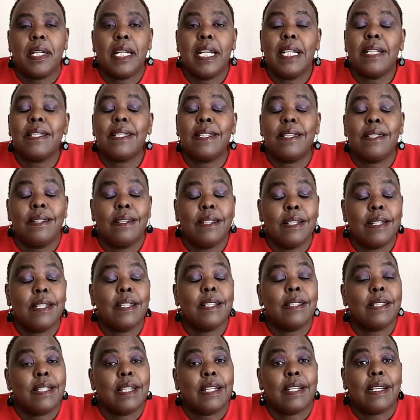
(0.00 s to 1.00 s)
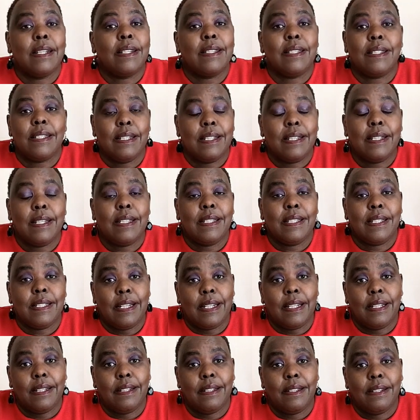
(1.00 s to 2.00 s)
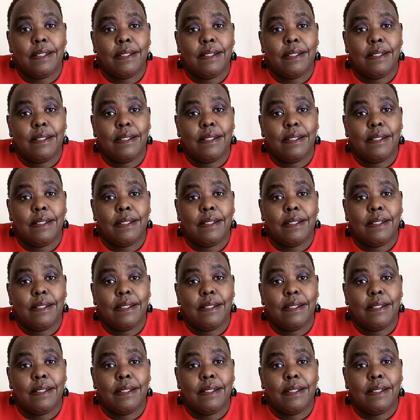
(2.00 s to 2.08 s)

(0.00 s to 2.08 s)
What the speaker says: it's really taken seriously.